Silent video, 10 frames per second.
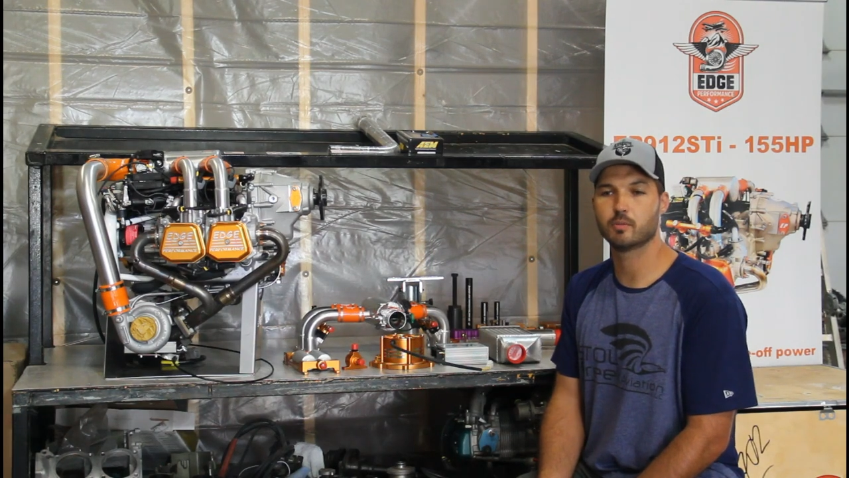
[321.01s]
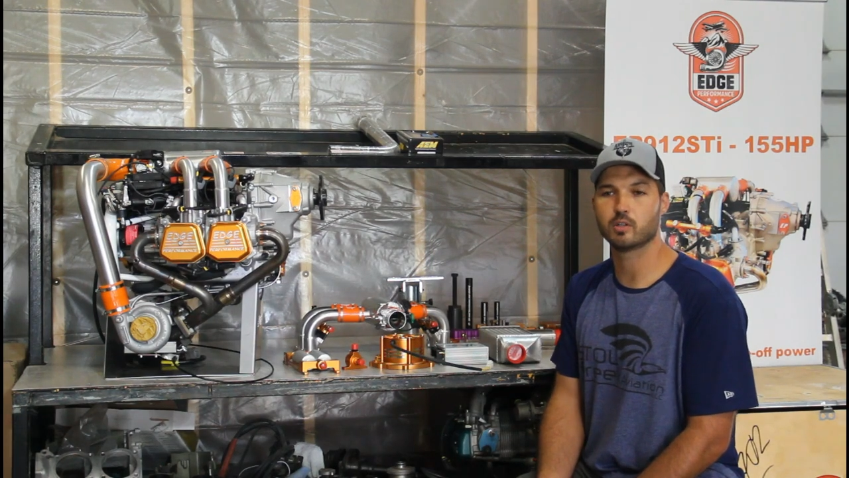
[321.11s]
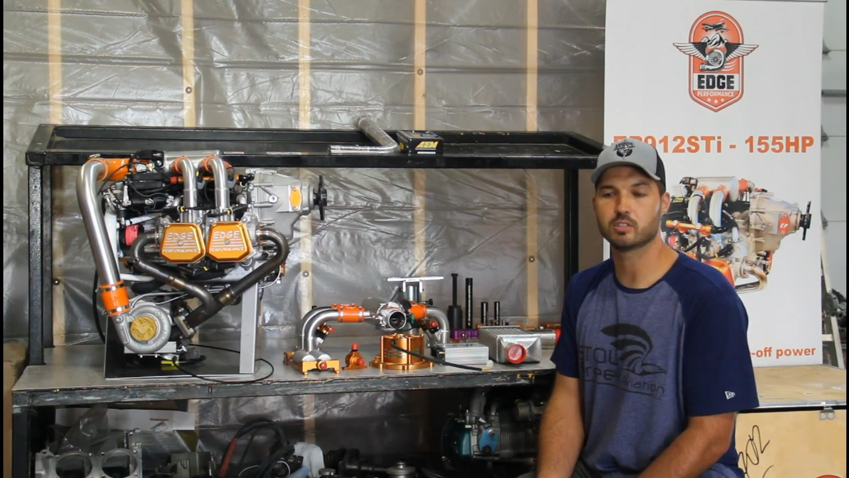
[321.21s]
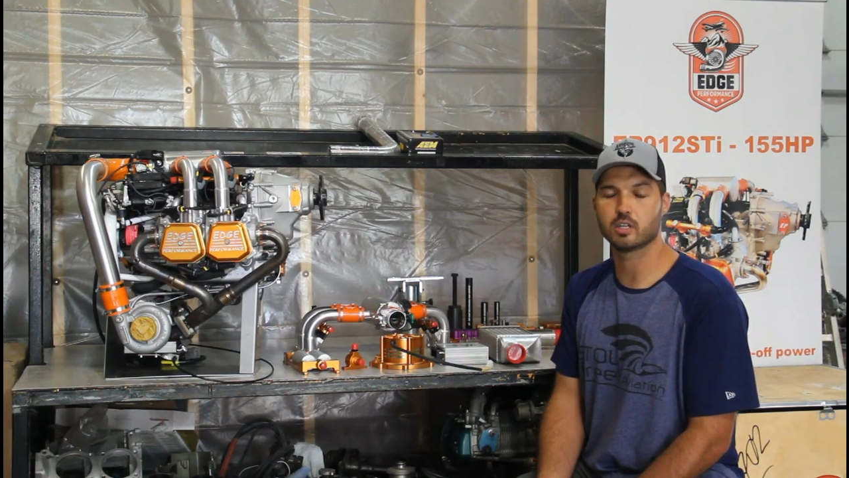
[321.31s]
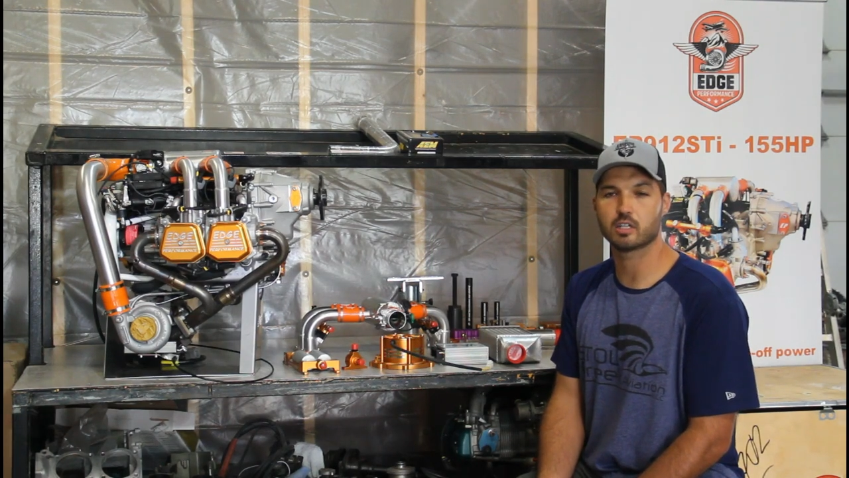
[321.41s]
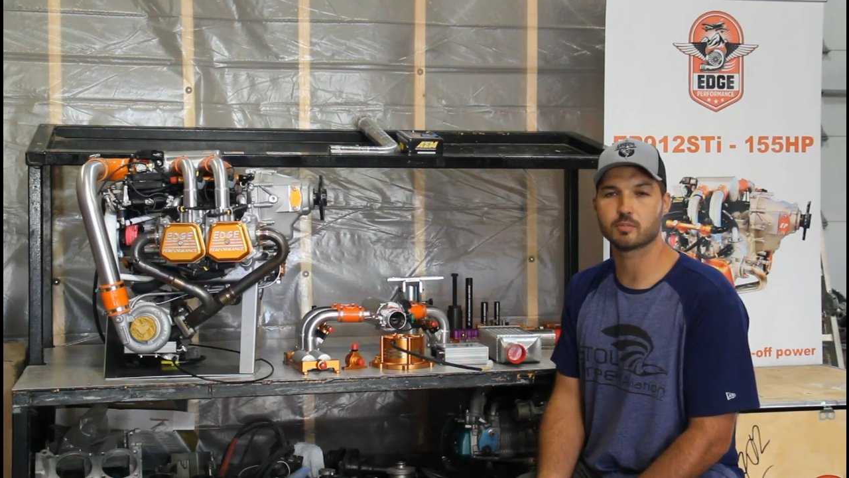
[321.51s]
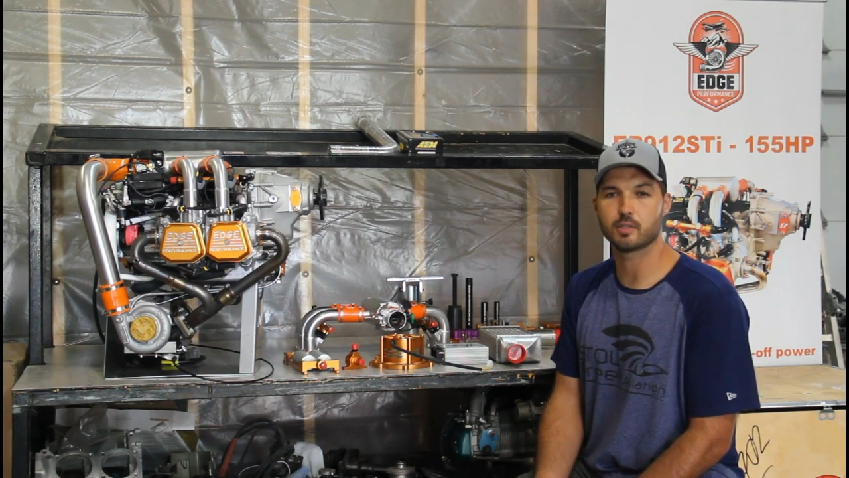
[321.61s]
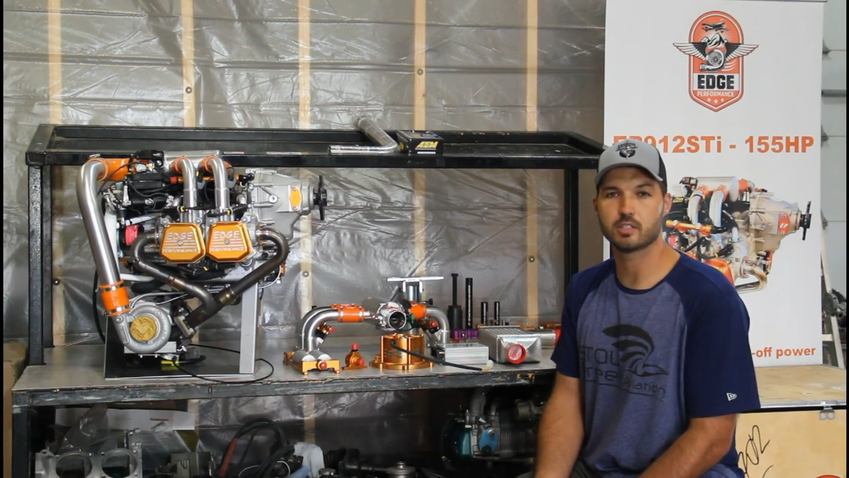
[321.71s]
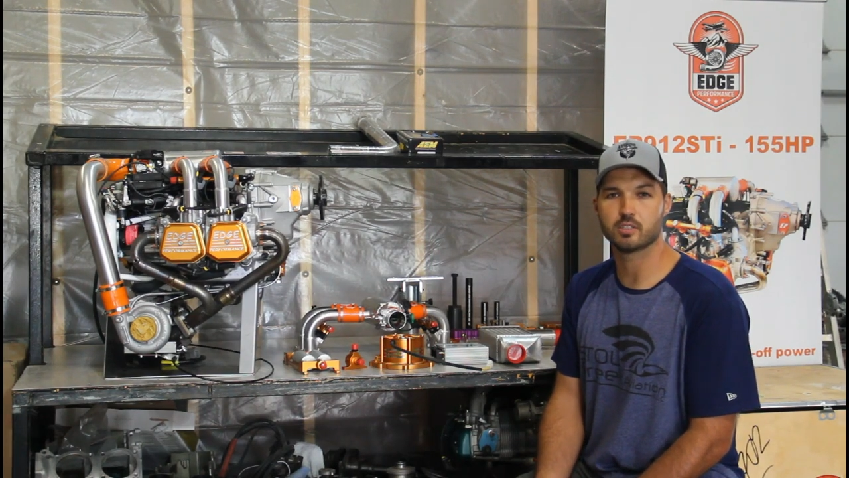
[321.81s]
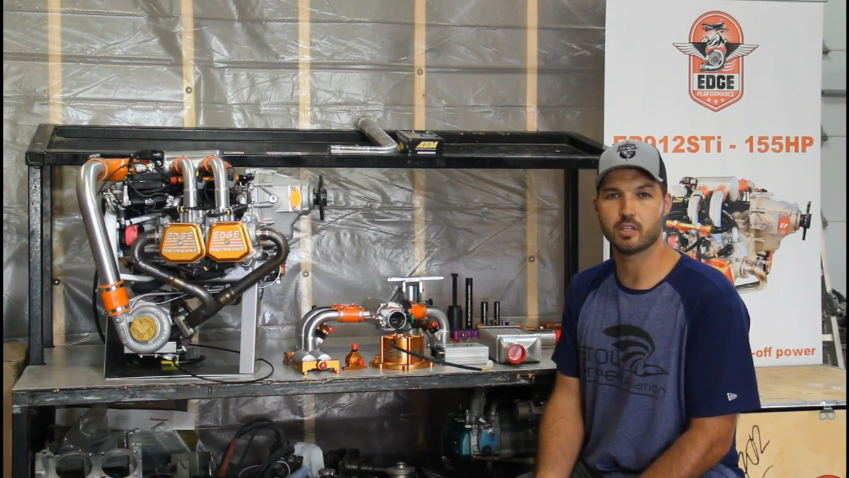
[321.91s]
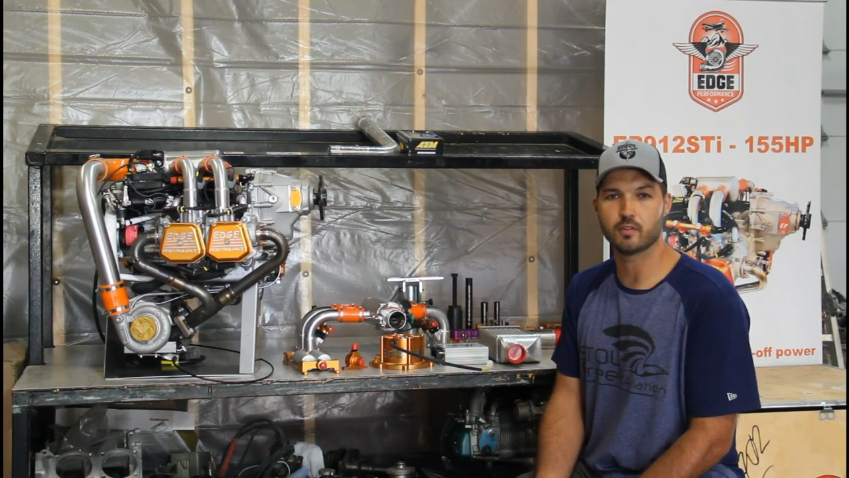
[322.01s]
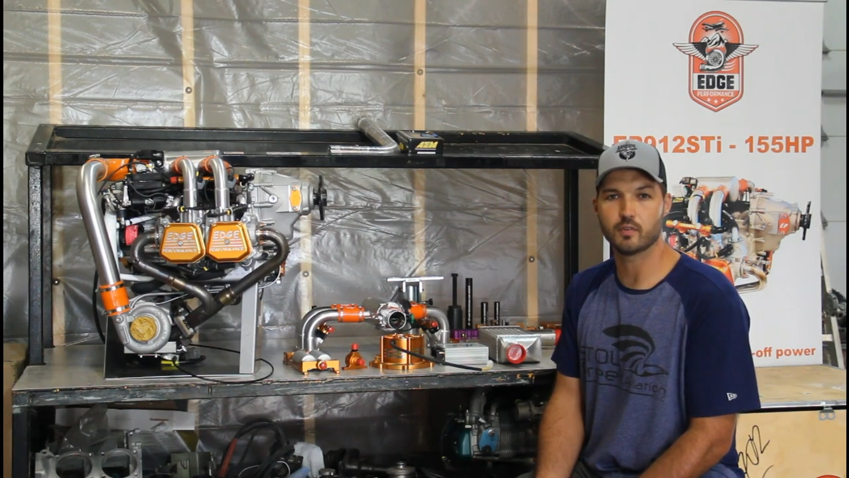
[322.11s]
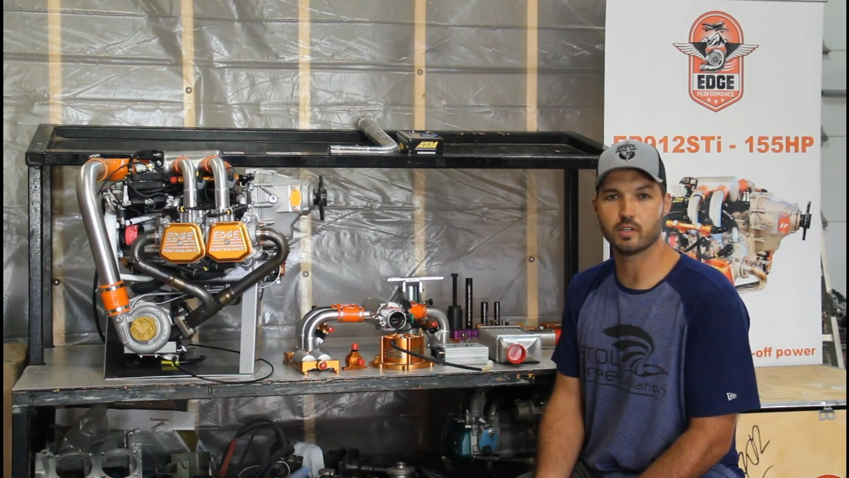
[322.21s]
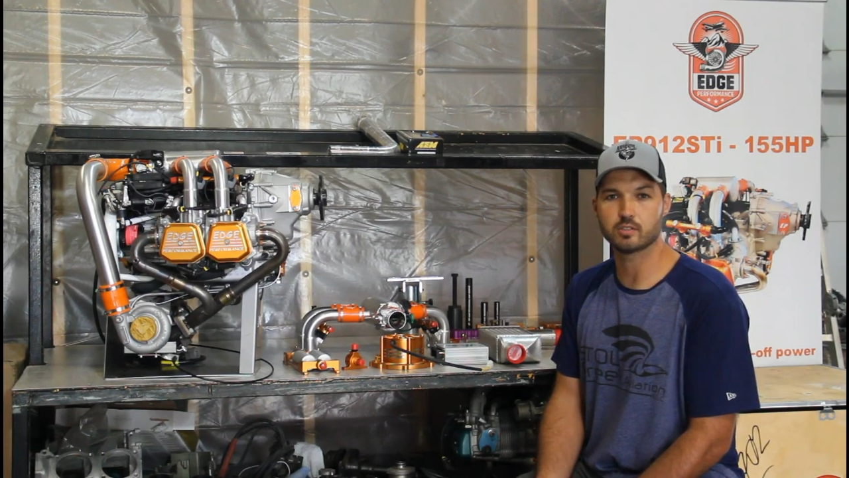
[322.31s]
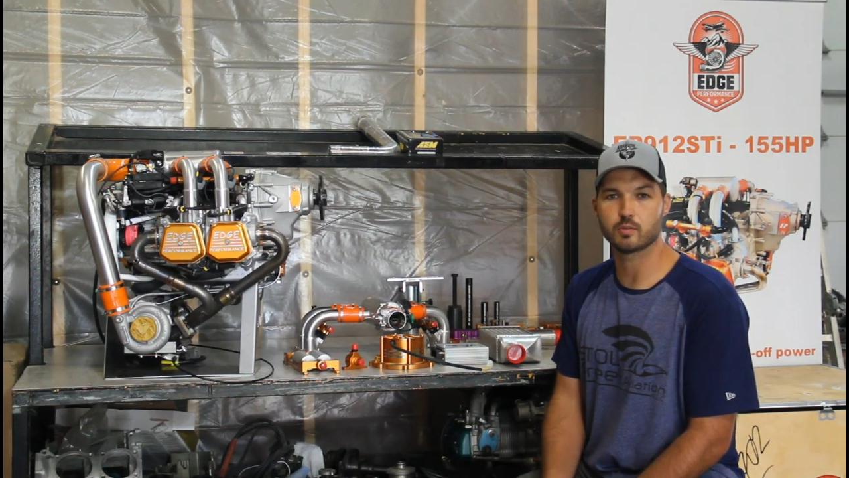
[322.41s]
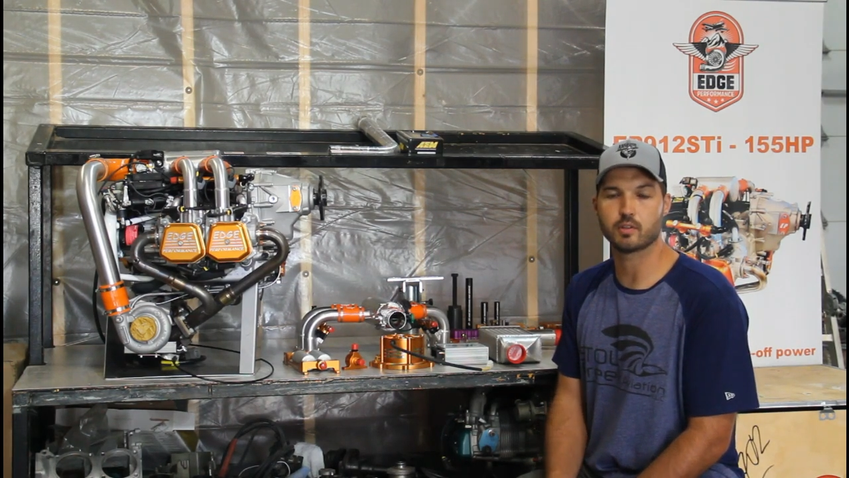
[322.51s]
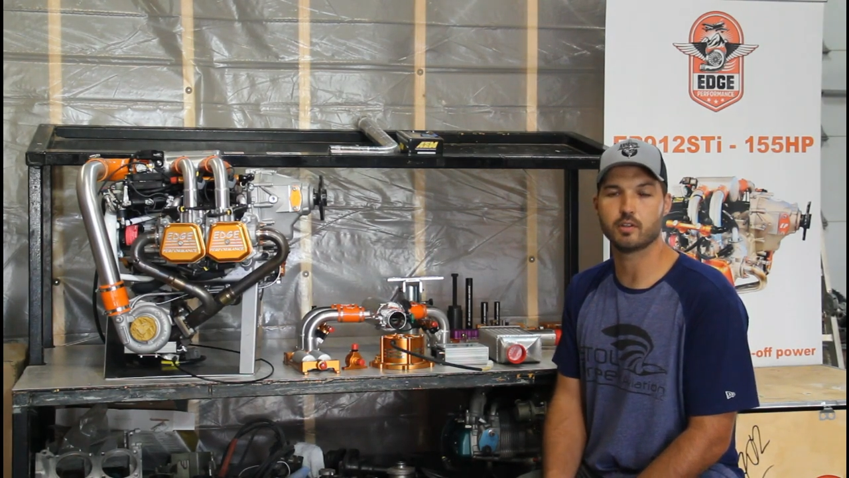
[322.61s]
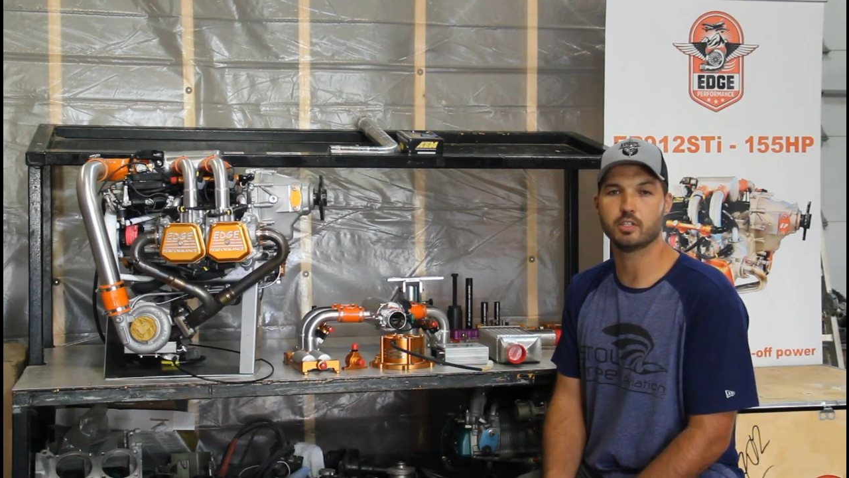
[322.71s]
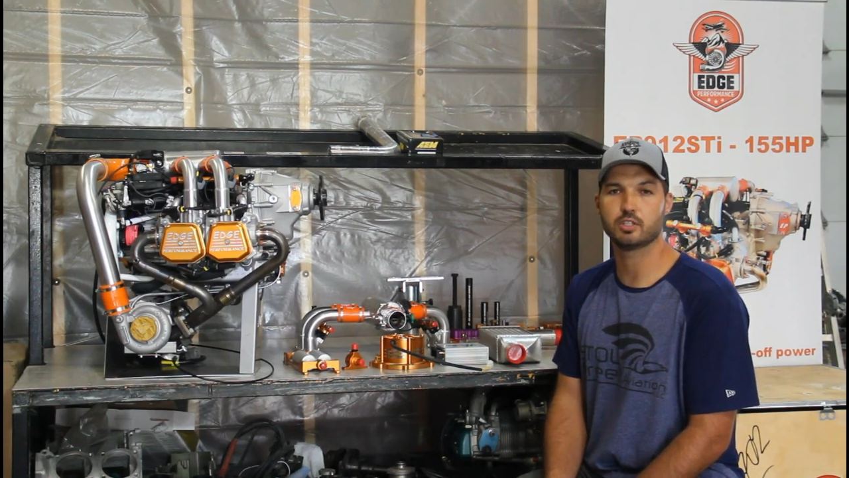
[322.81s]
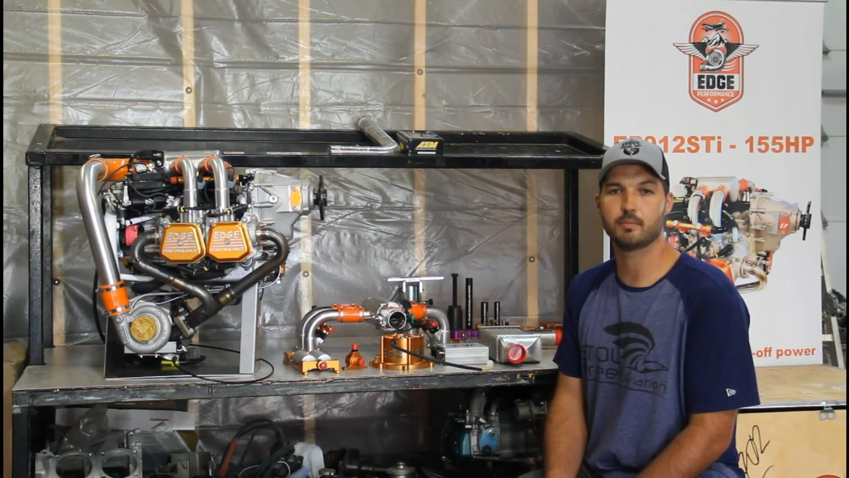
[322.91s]
exhaust because of interference with their
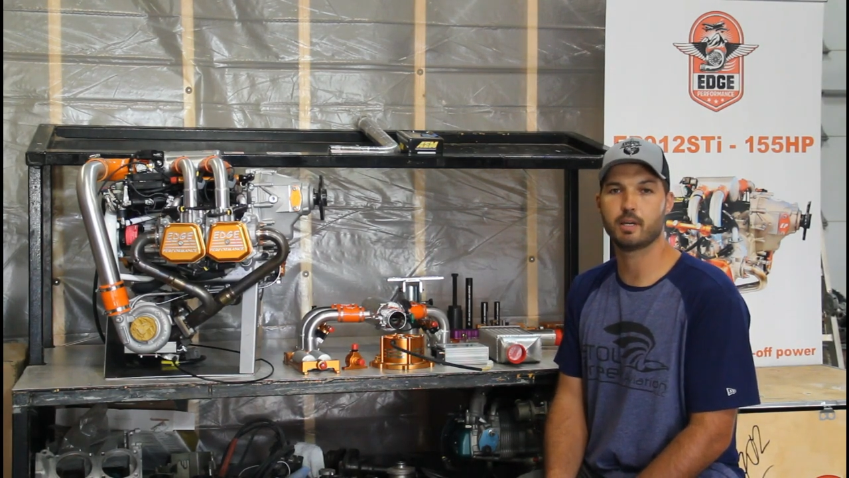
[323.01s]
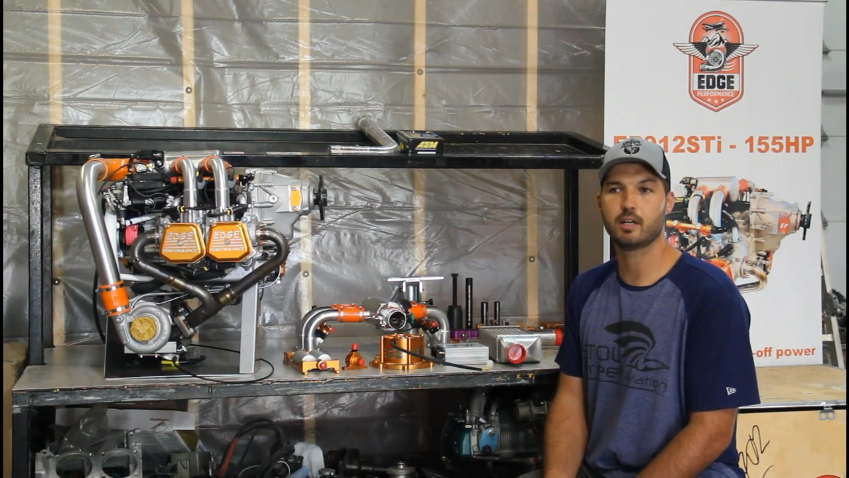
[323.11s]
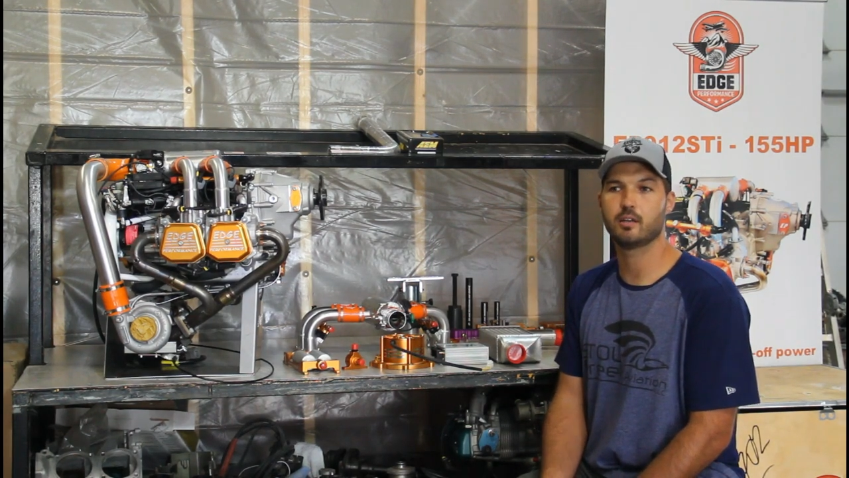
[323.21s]
engine mount.